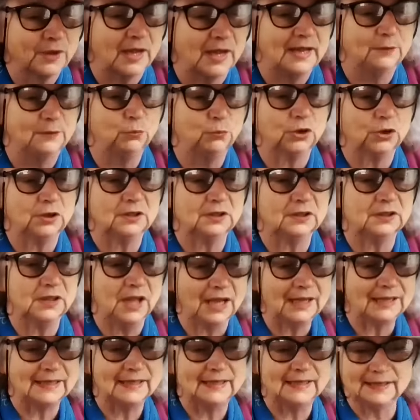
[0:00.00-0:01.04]
And we're
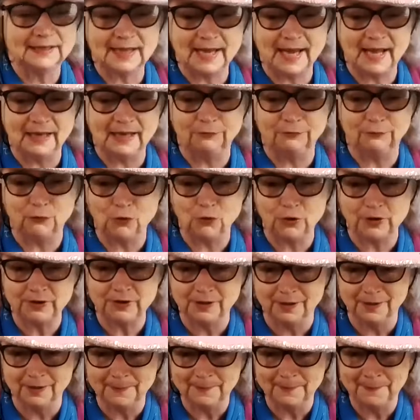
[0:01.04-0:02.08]
lucky in
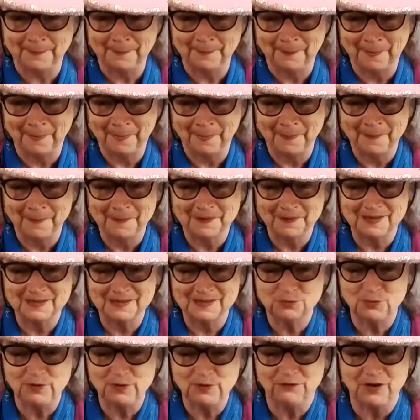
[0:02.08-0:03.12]
California
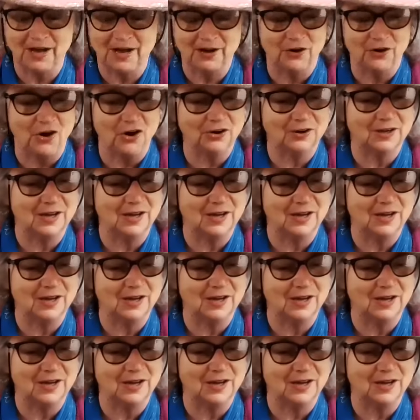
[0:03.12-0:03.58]
because we've got all